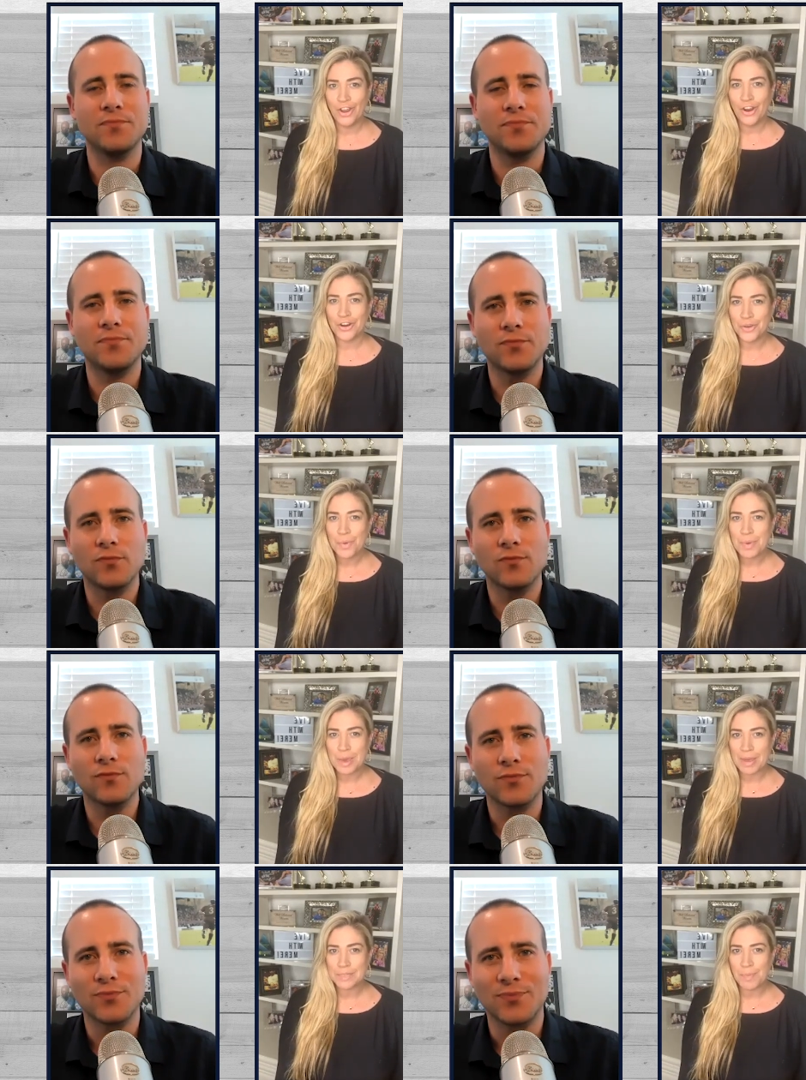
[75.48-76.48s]
Speaker 1: are you a big
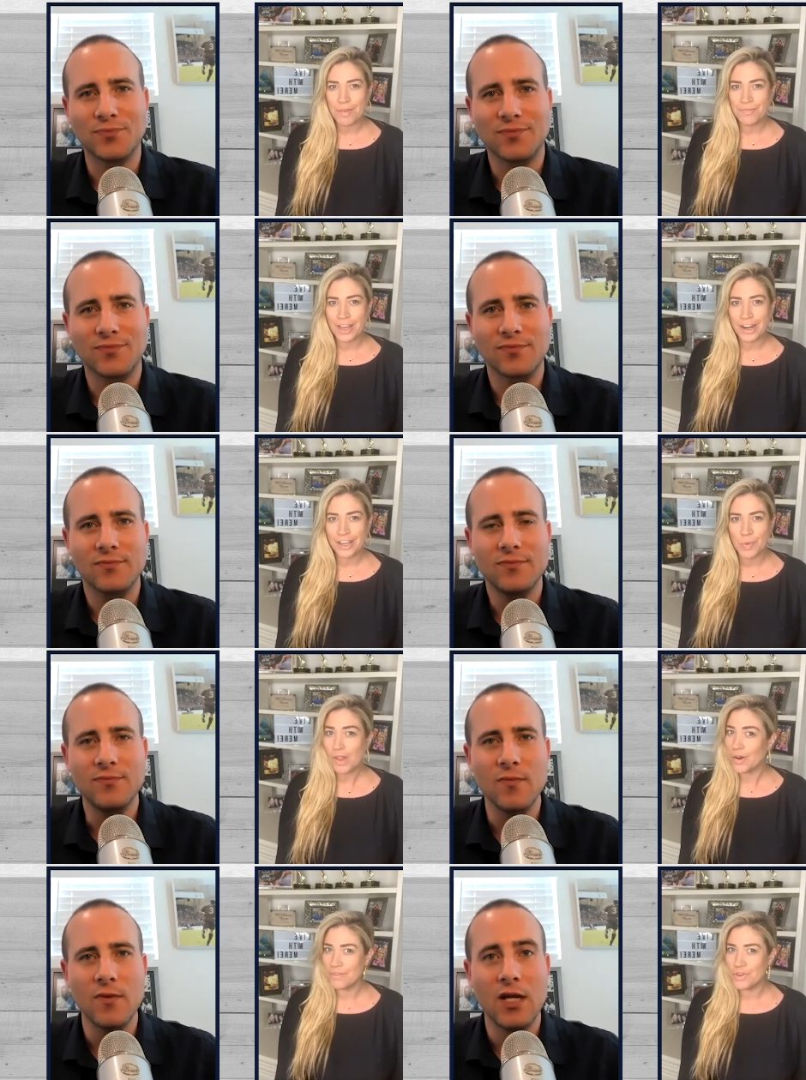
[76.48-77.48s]
baseball fan as well,
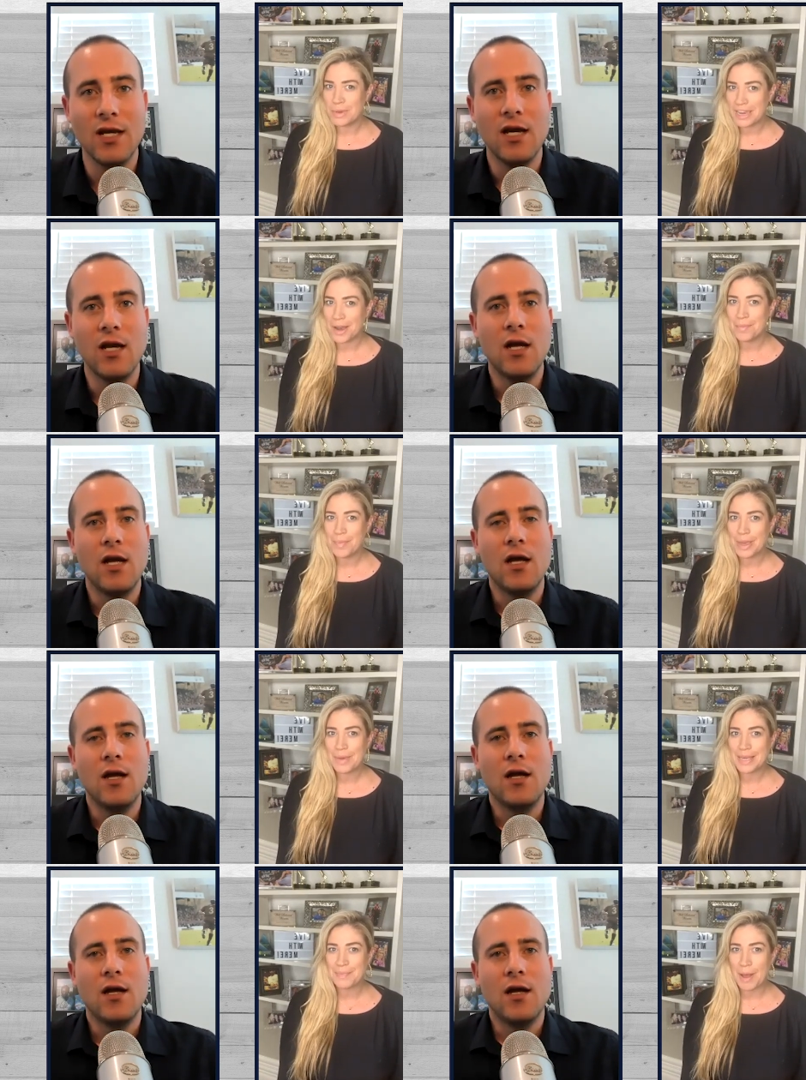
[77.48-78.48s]
or have you become a big
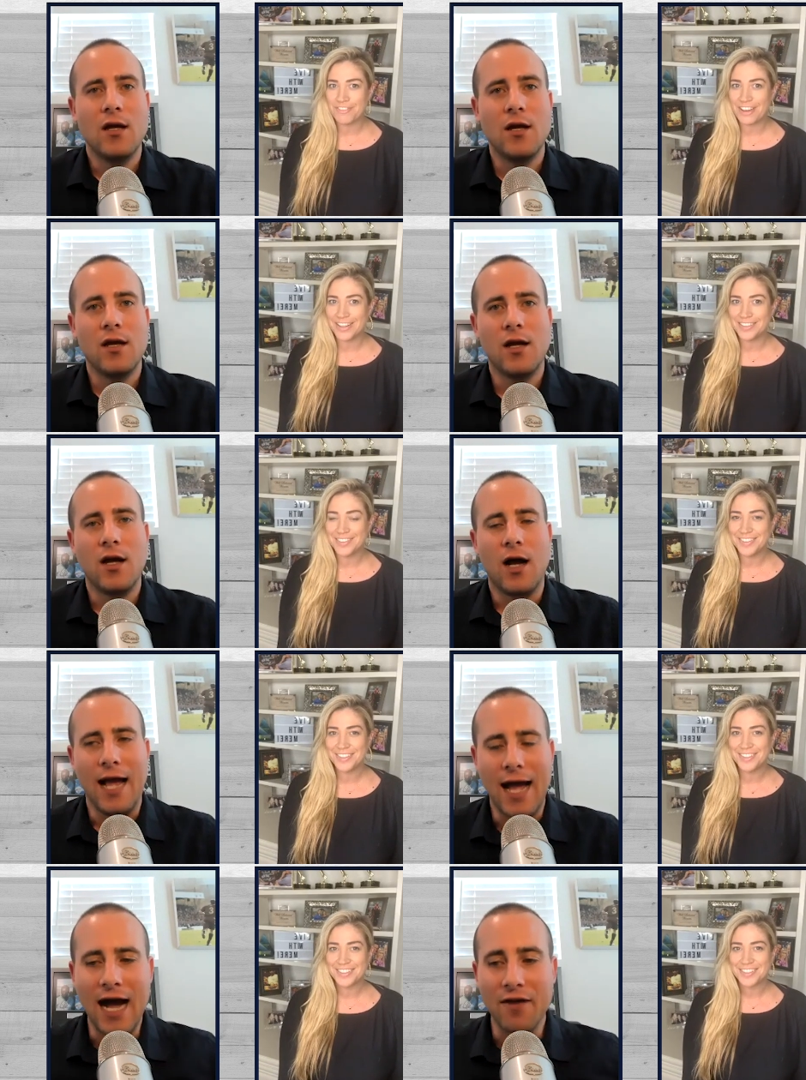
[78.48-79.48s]
baseball fan?
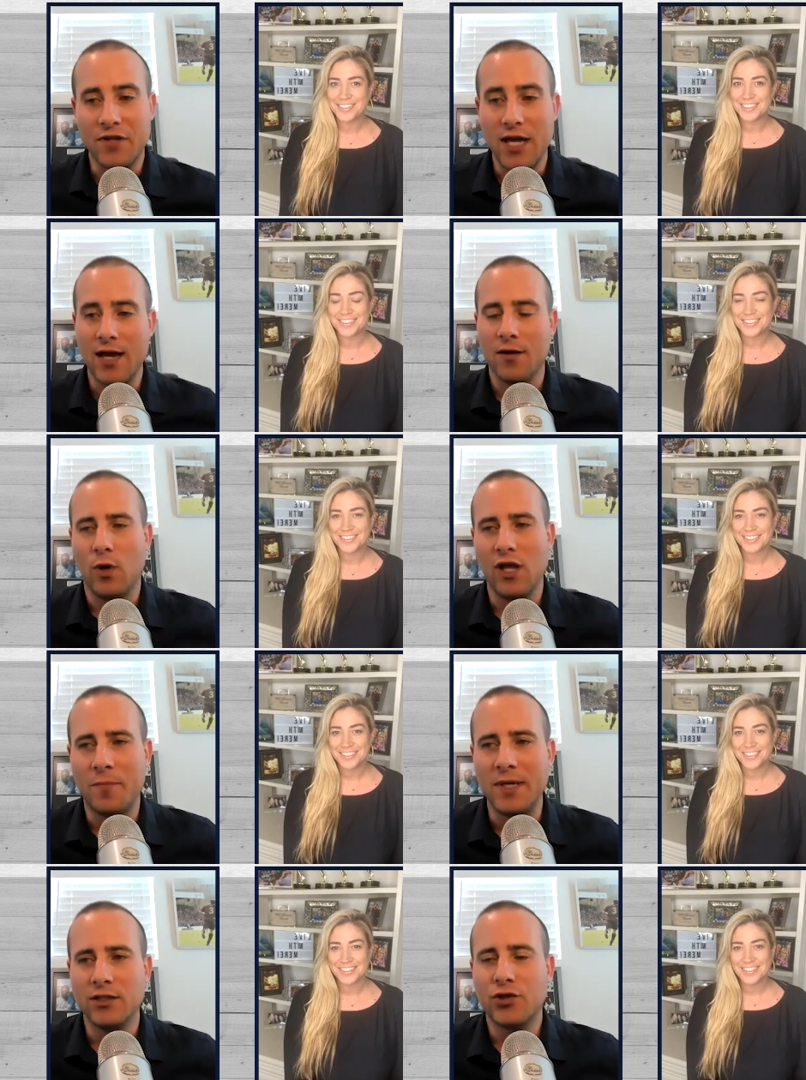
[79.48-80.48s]
Speaker 2: I have, yeah. Well, I've
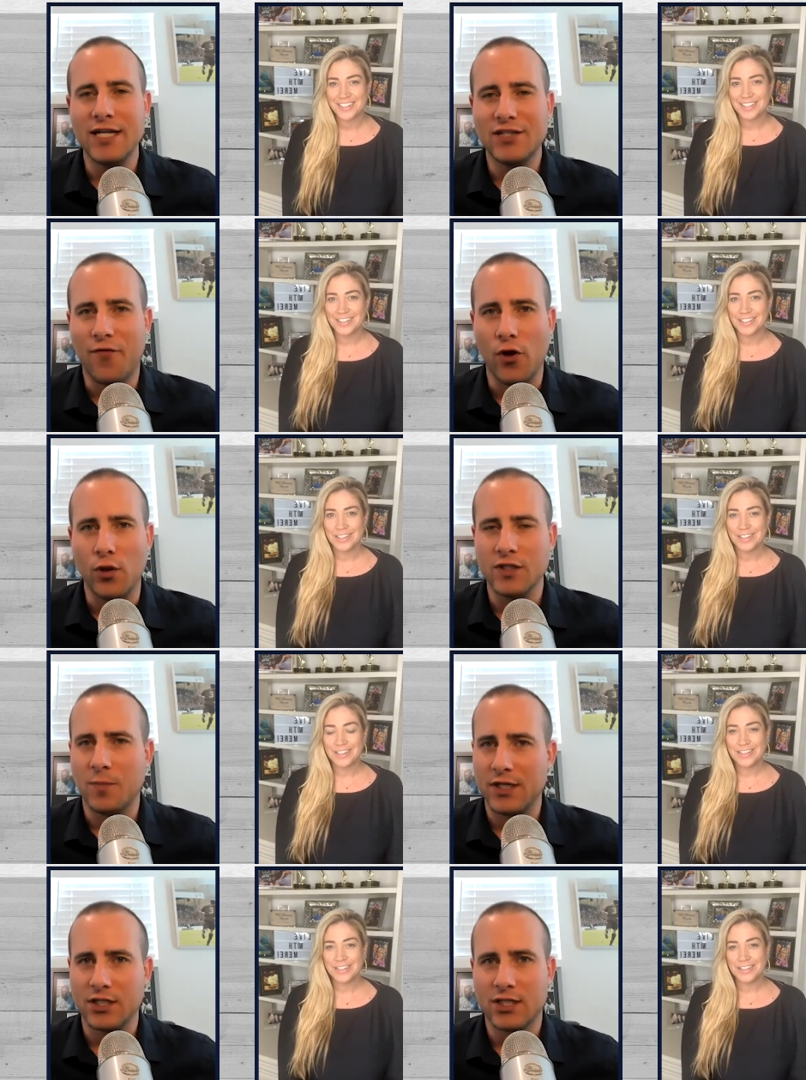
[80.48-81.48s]
been trying to follow it as
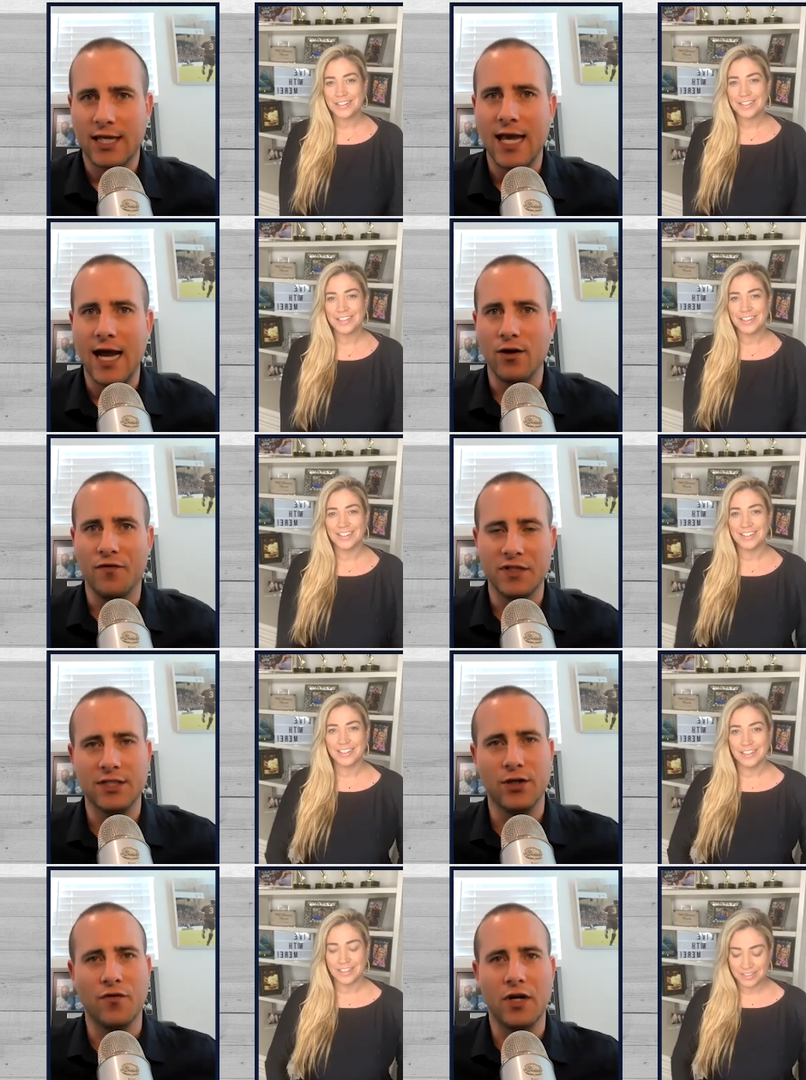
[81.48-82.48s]
much as I can,
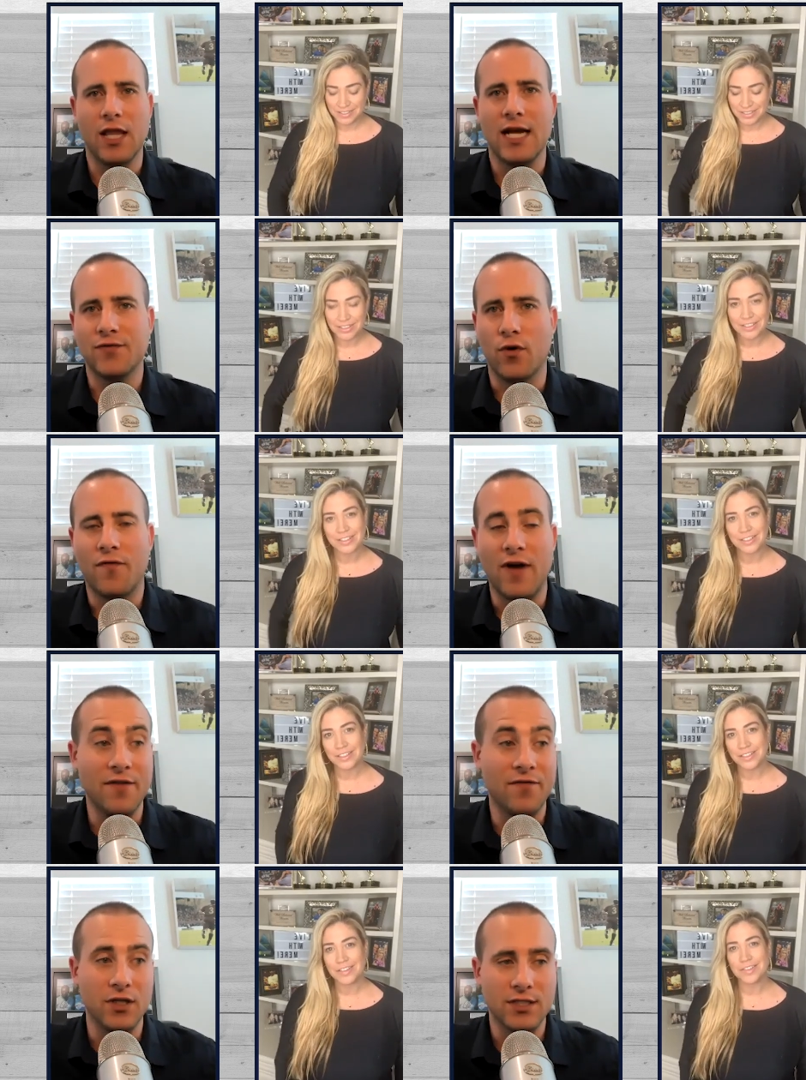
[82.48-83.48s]
obviously, over the last four or
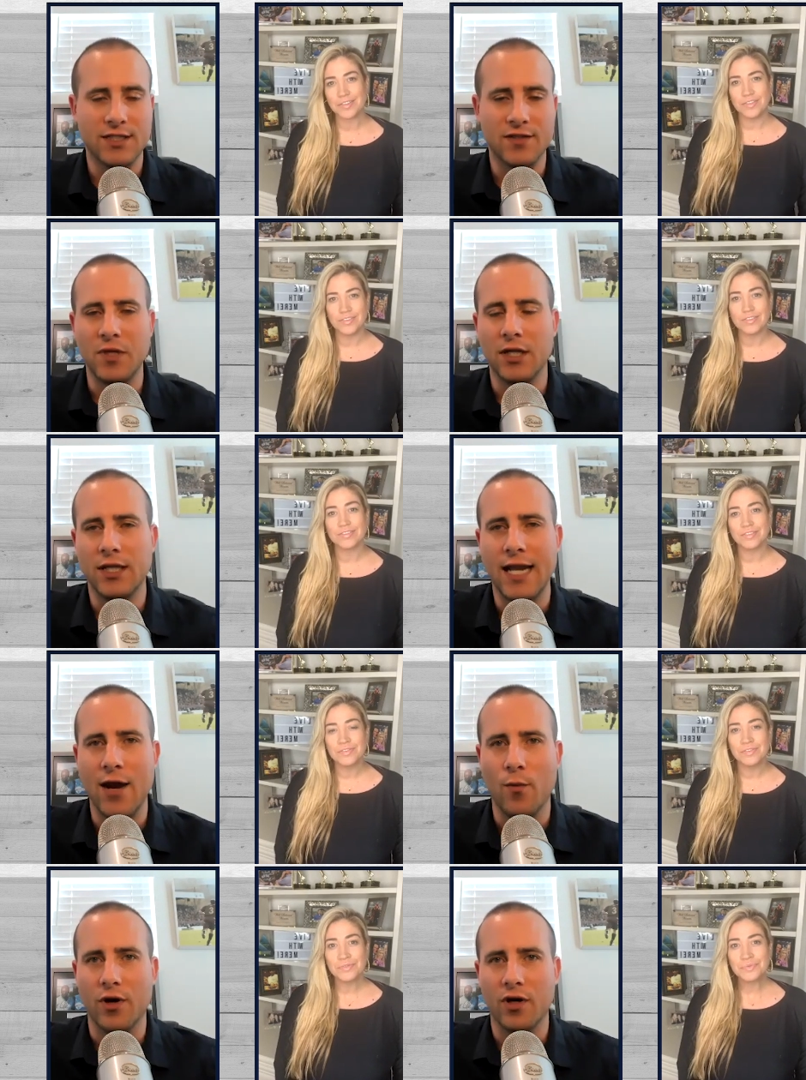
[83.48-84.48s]
five years since I've been at the
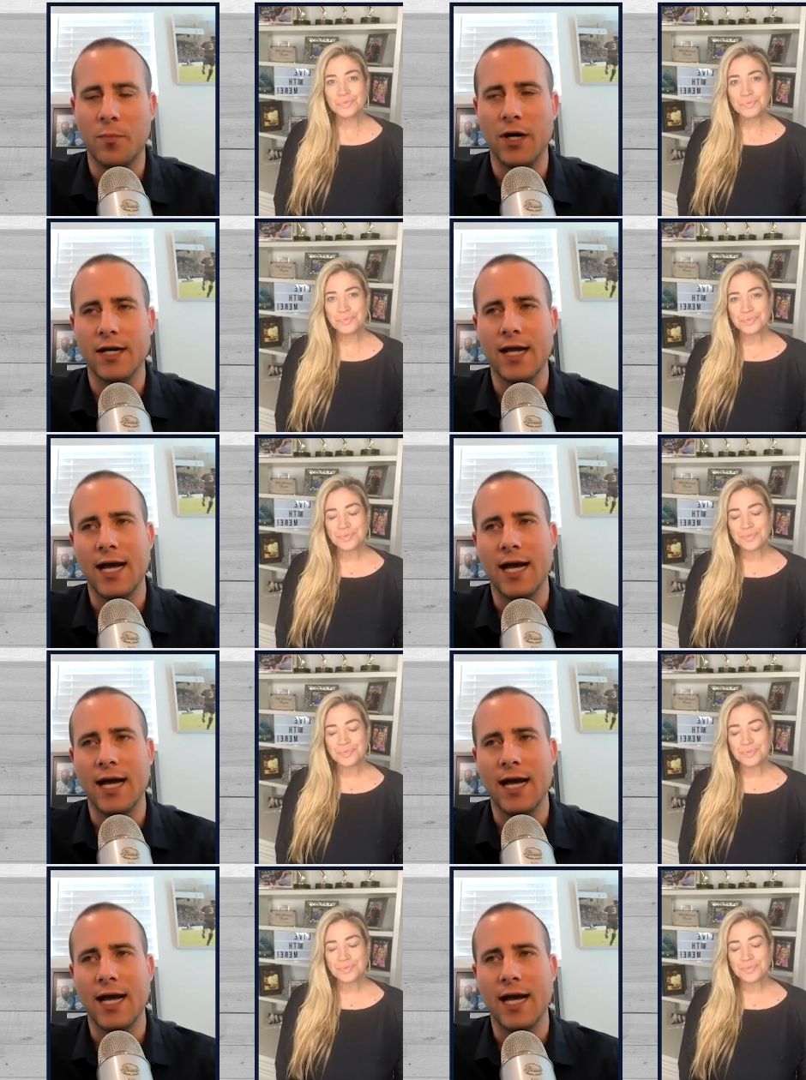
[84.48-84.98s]
network. But